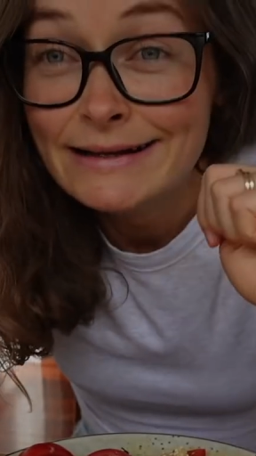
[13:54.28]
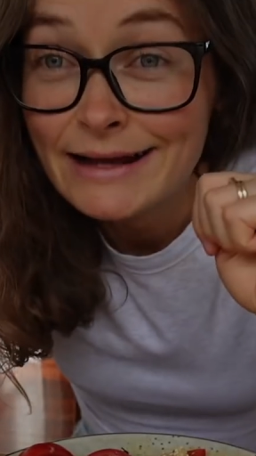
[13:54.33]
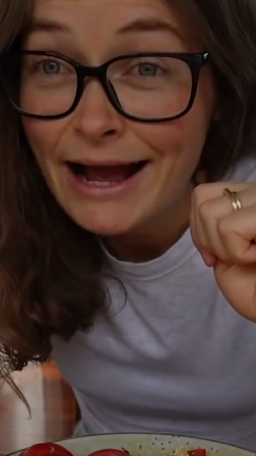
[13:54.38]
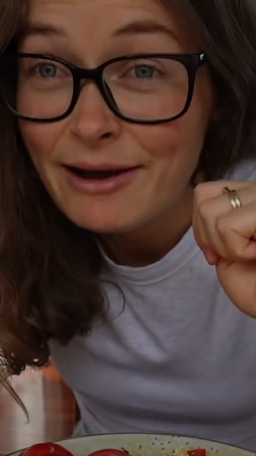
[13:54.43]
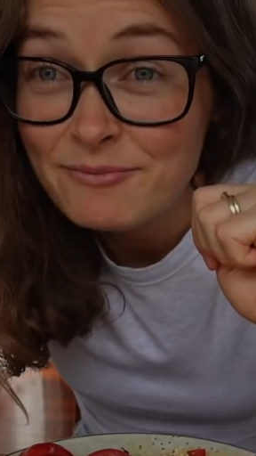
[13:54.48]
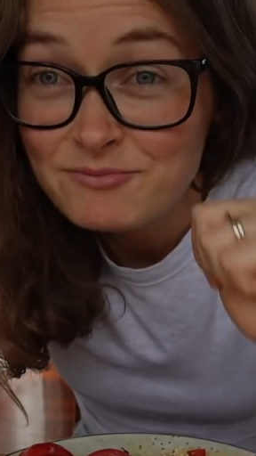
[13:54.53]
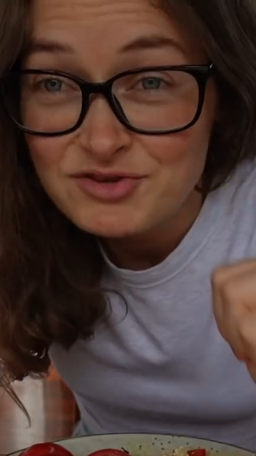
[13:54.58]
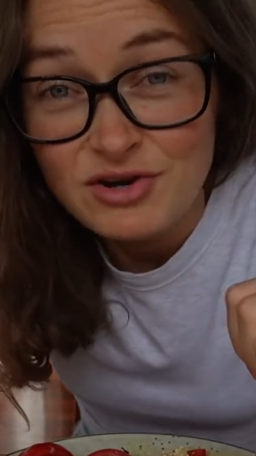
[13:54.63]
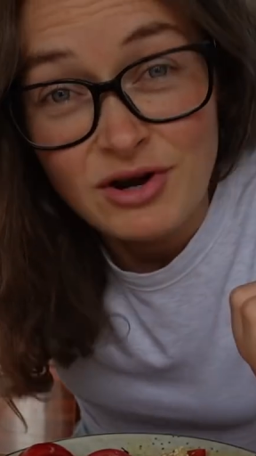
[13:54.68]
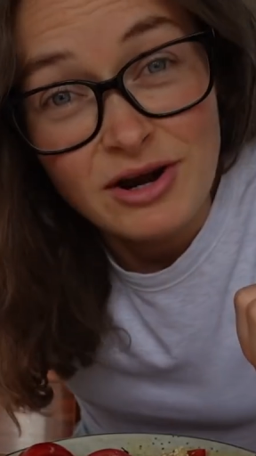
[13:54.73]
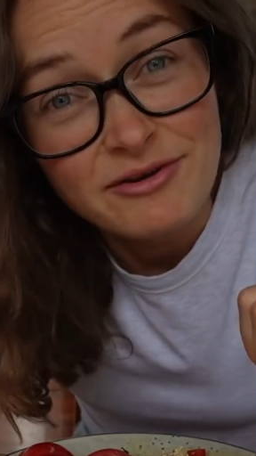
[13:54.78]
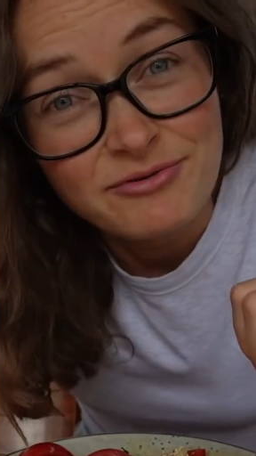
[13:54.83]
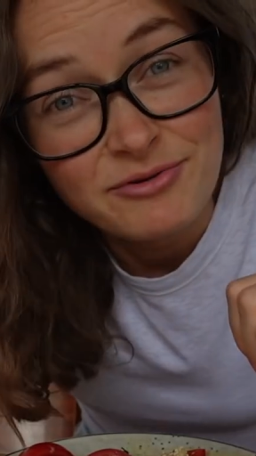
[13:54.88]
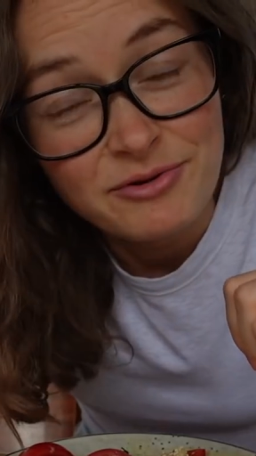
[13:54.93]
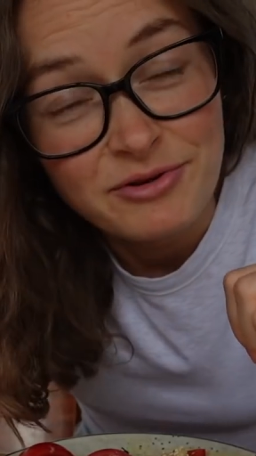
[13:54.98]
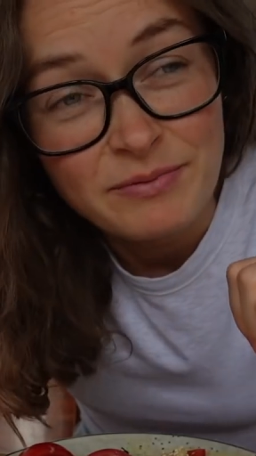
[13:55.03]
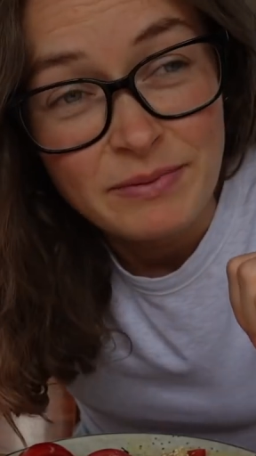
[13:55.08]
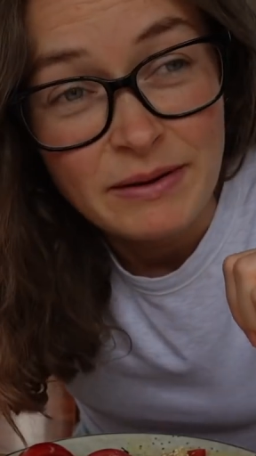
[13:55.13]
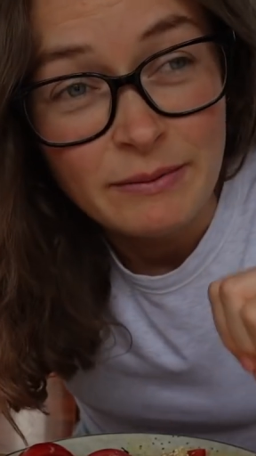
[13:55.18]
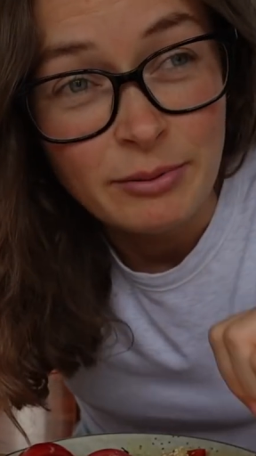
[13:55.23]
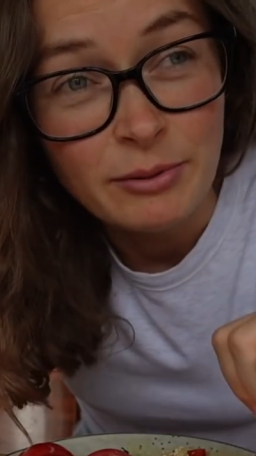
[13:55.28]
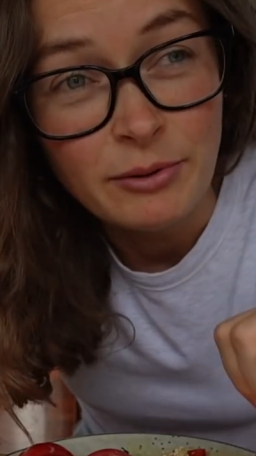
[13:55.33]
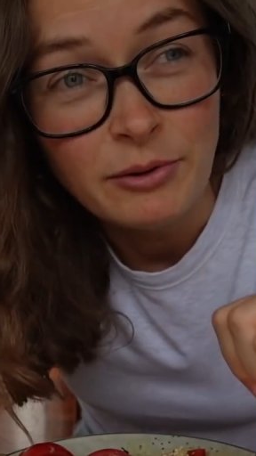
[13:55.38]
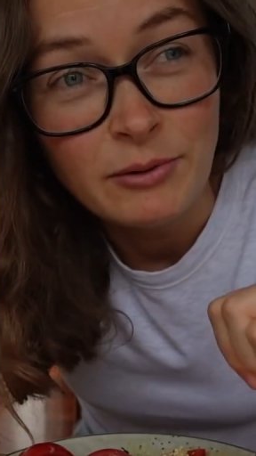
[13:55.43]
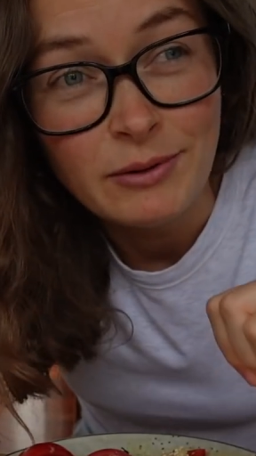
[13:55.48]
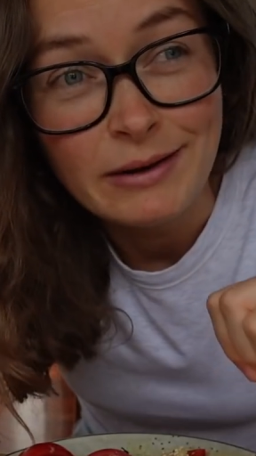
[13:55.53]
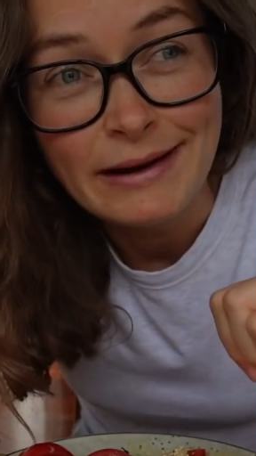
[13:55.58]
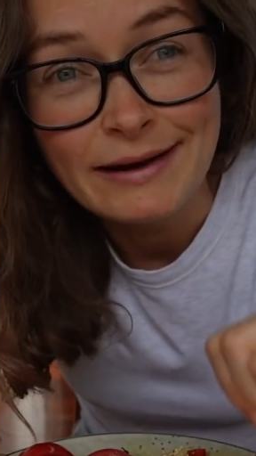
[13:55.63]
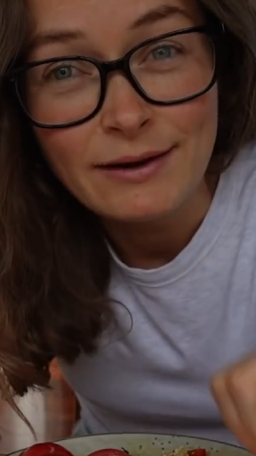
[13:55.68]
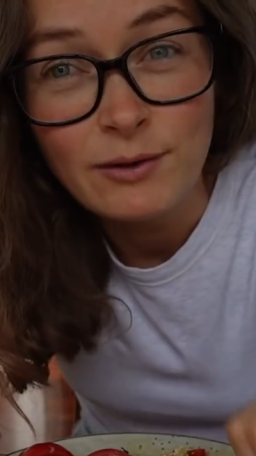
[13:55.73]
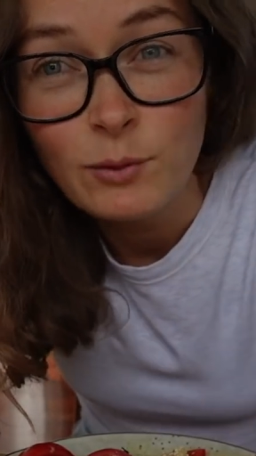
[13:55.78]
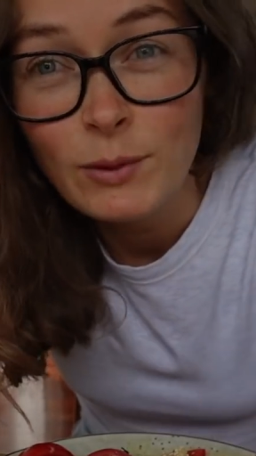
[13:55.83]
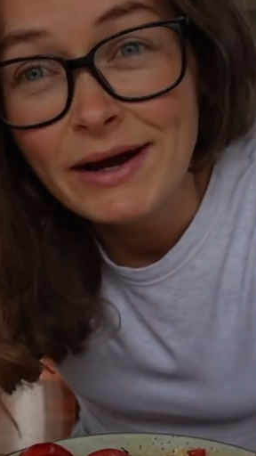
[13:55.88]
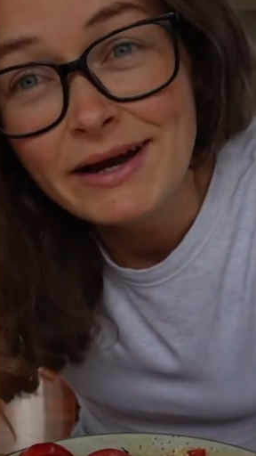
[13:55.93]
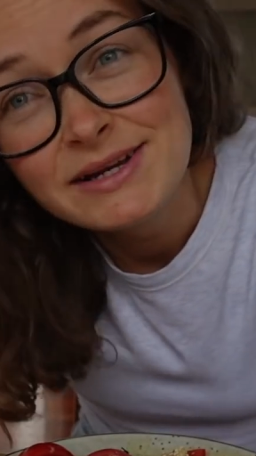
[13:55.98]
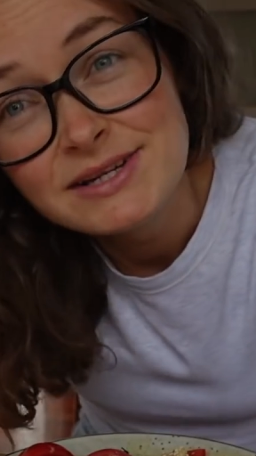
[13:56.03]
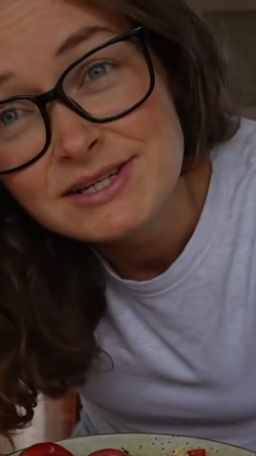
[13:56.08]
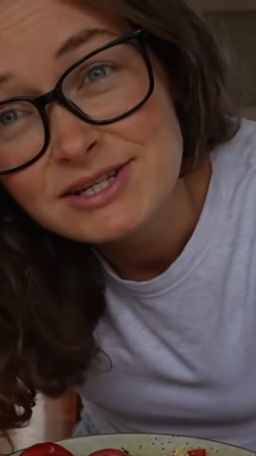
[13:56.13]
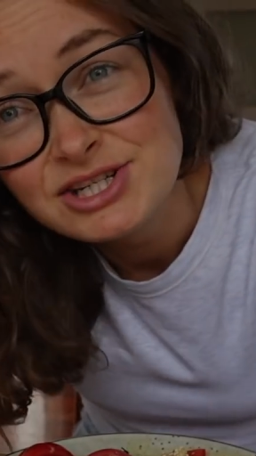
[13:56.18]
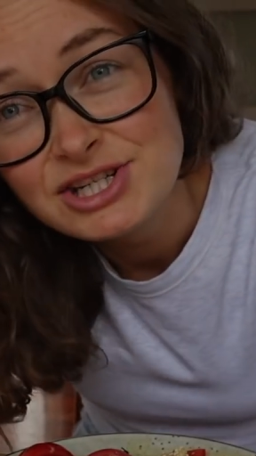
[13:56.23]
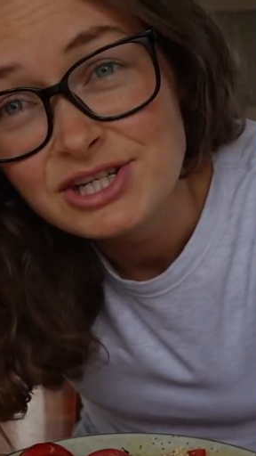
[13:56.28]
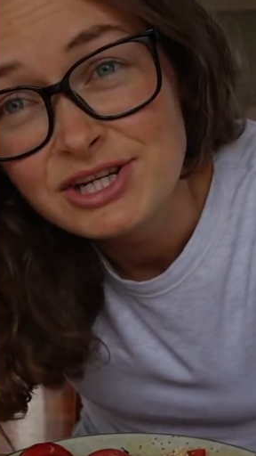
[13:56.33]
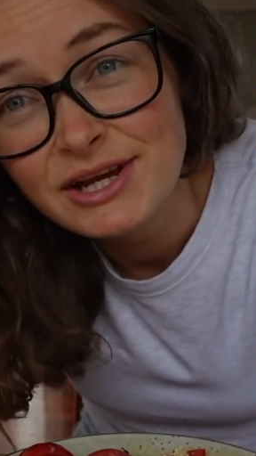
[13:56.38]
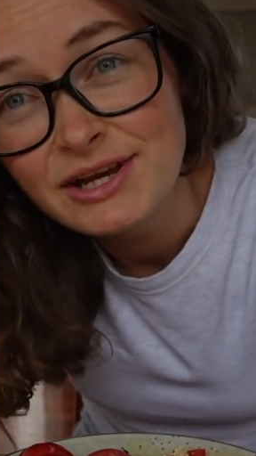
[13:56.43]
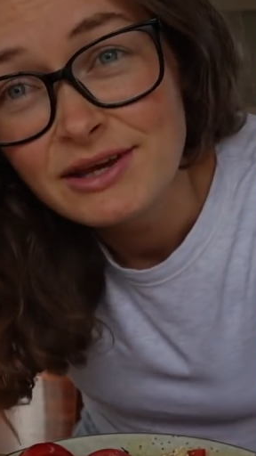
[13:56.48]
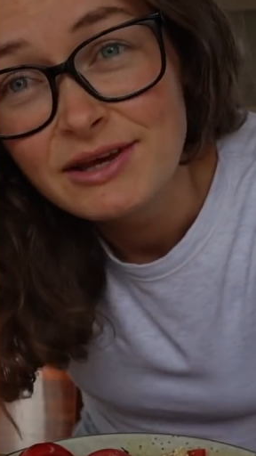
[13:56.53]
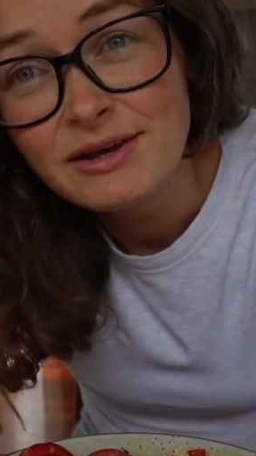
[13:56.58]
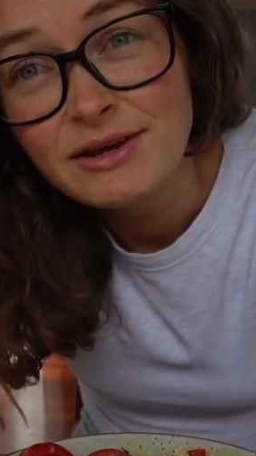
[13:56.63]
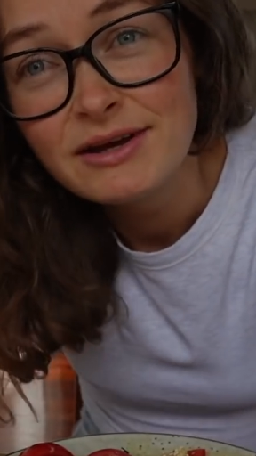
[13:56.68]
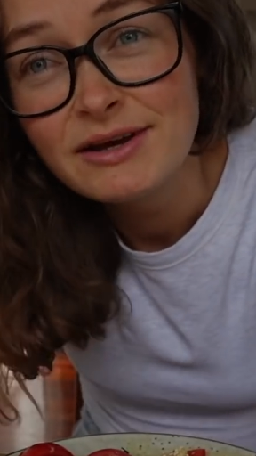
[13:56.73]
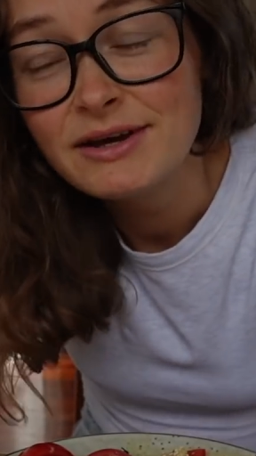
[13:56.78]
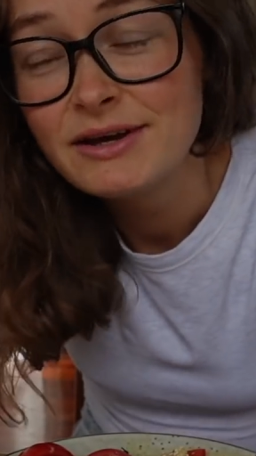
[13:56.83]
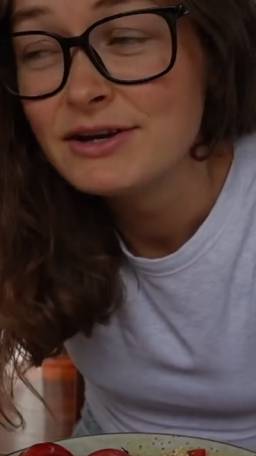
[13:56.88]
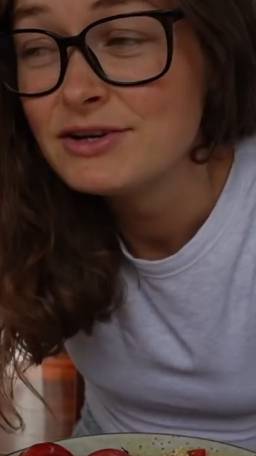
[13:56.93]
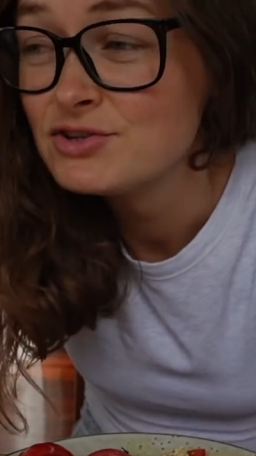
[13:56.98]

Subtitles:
I'm sorry for all the people who are like, why isn't she taking